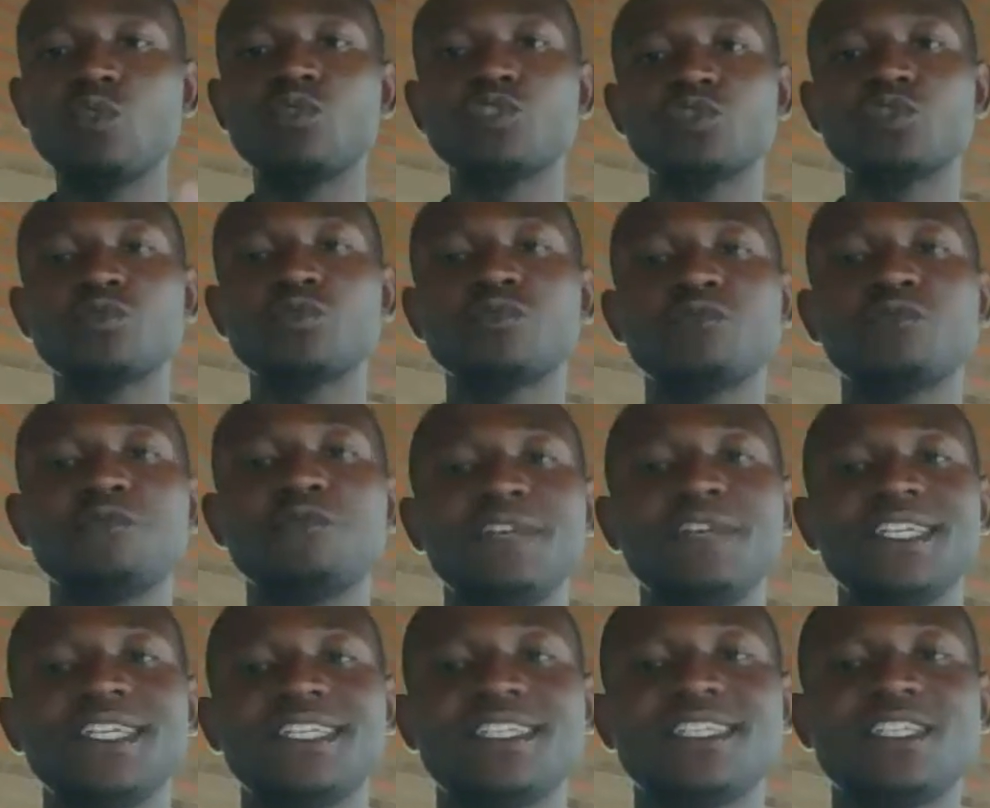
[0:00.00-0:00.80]
should
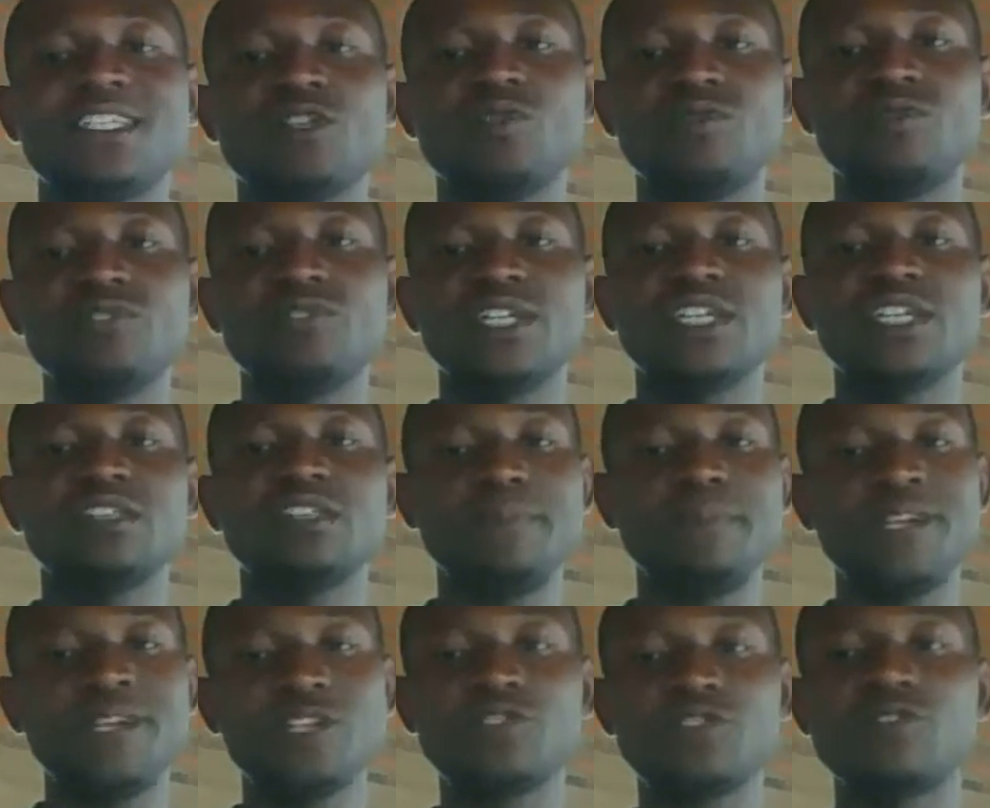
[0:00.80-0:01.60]
first
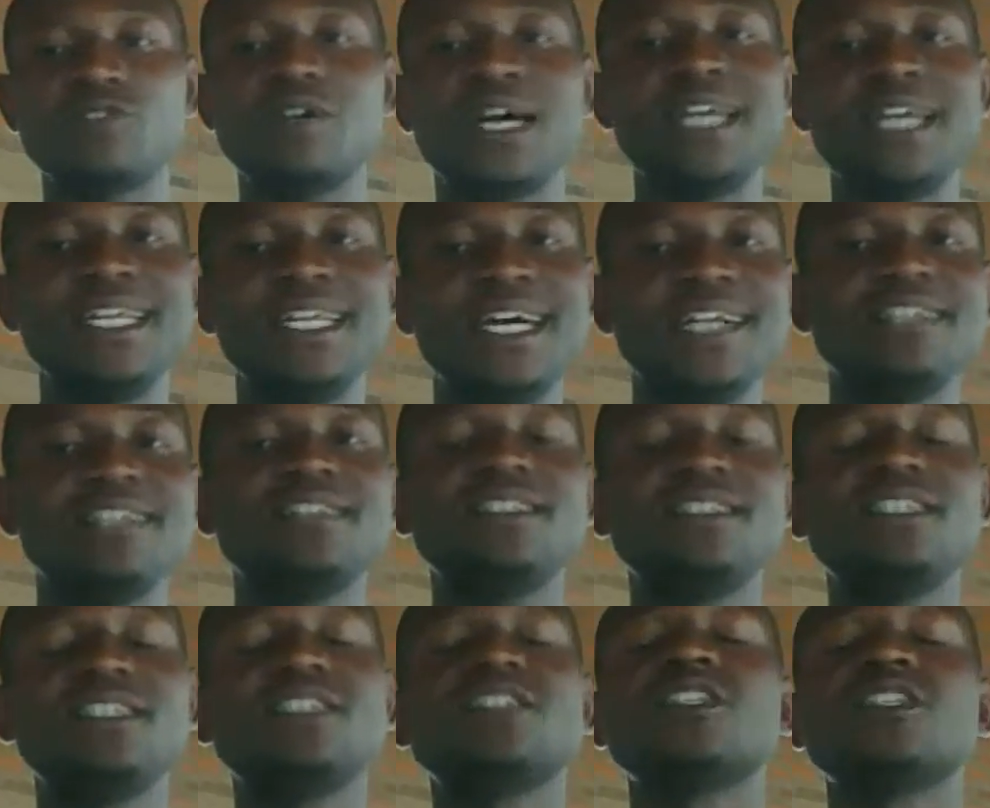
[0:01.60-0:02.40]
conduct personal
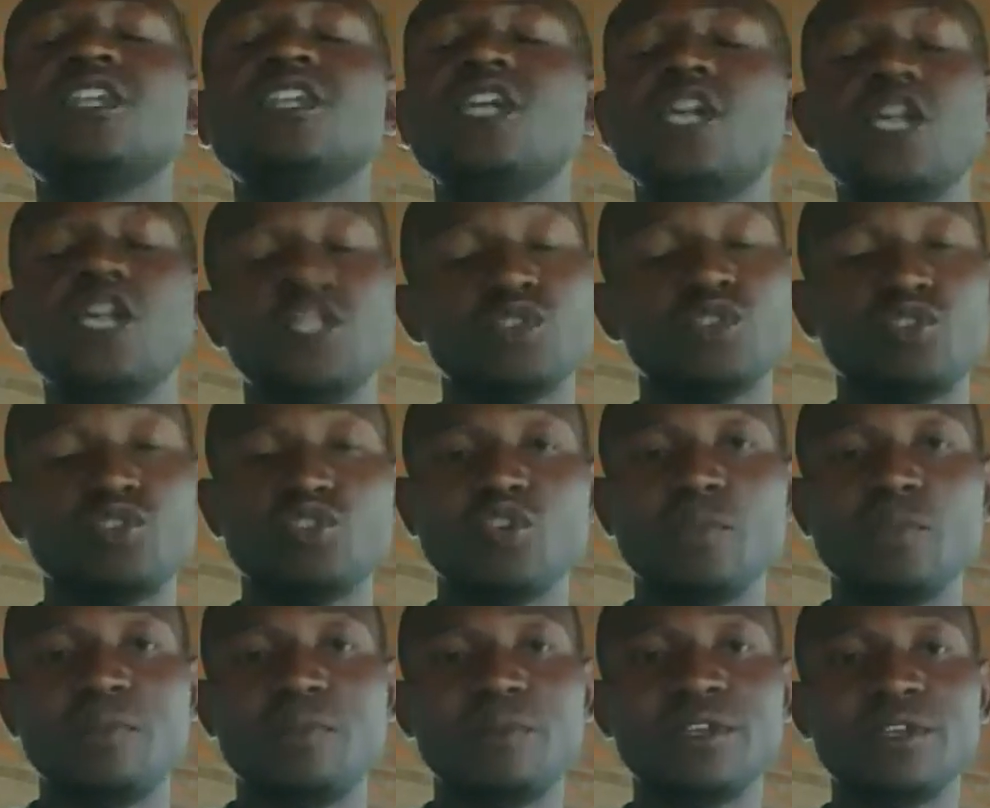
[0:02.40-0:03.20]
analysis to
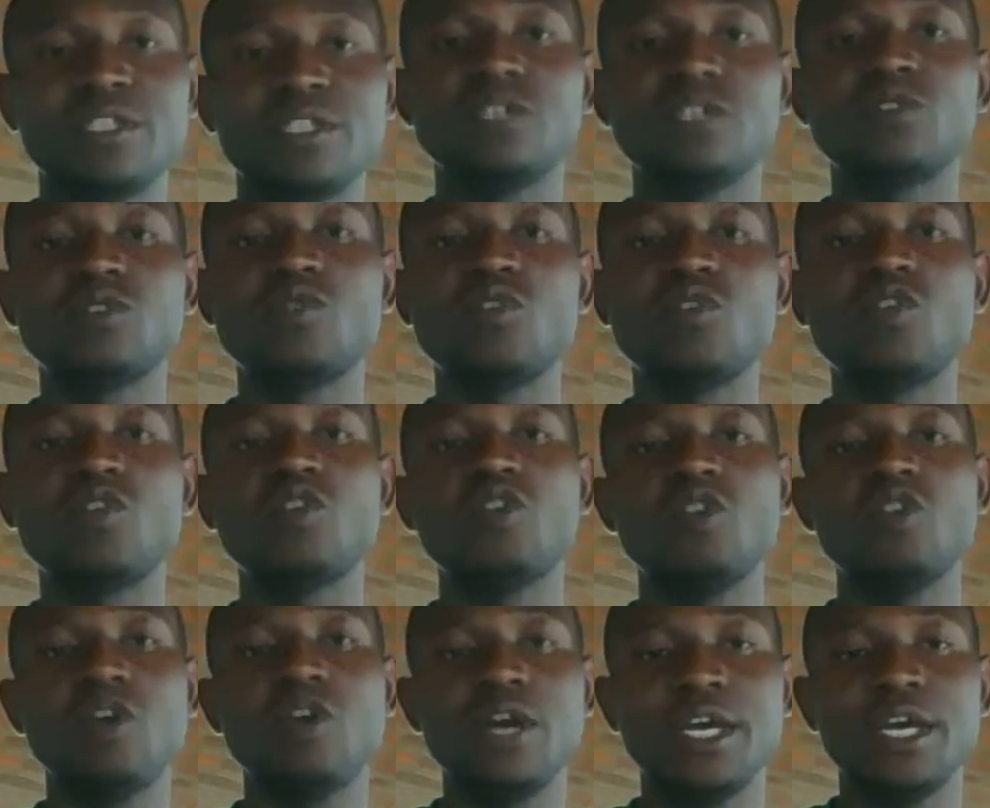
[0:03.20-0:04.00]
know
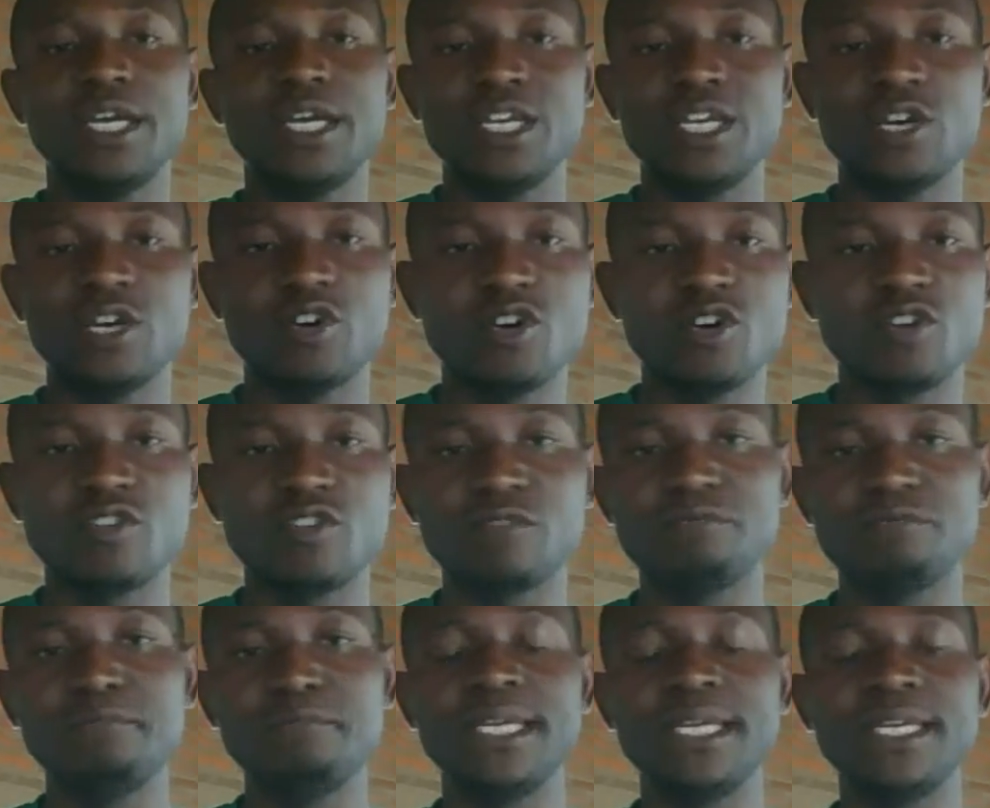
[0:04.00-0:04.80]
political,
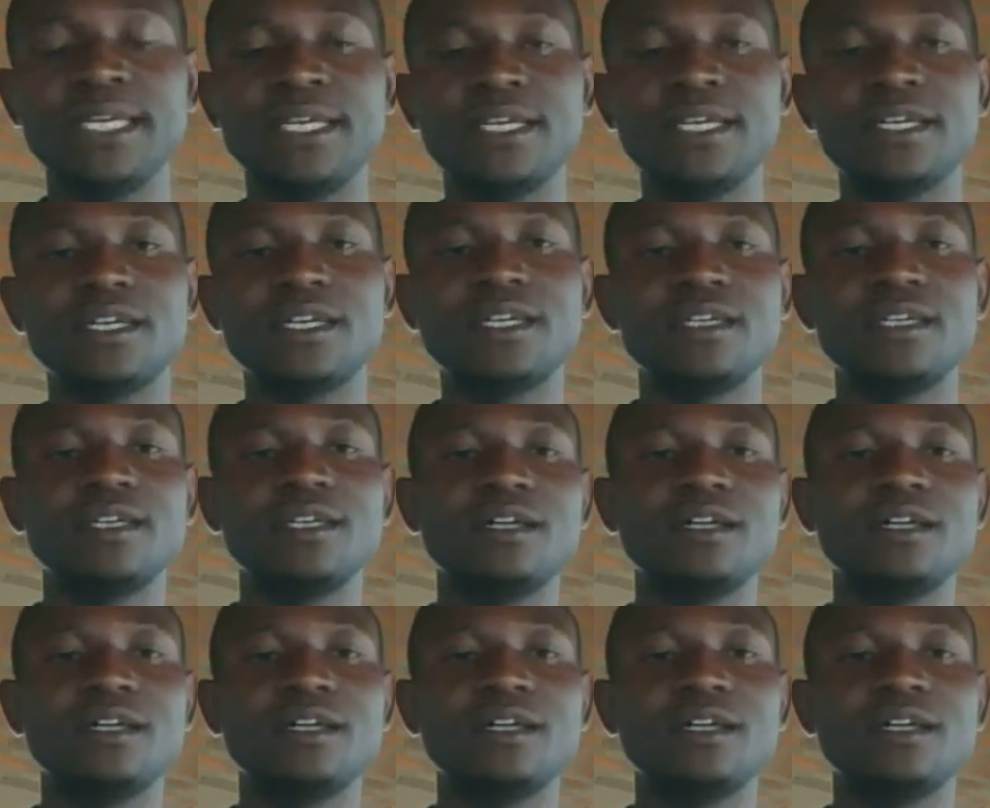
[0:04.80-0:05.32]
economic,